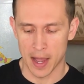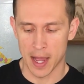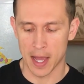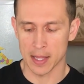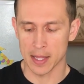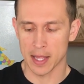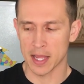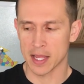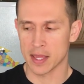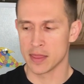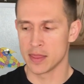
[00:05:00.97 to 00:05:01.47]

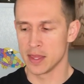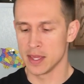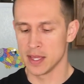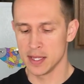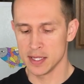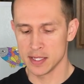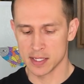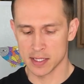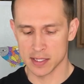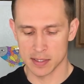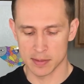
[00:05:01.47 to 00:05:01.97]
I like
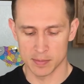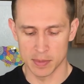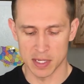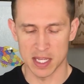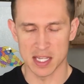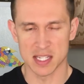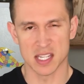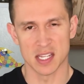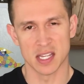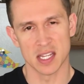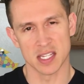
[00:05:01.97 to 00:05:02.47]
this
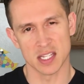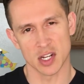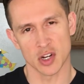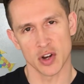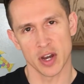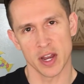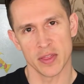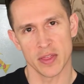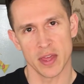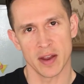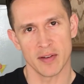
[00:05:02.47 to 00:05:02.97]
because it doesn't
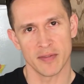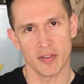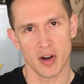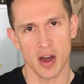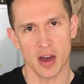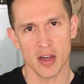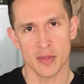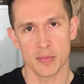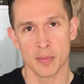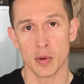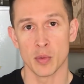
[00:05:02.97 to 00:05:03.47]
create that
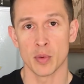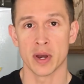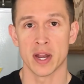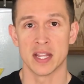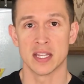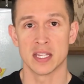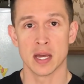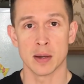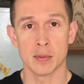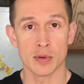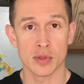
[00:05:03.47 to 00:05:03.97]
froth, but when
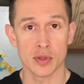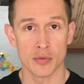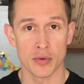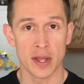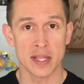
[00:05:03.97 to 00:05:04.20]
I double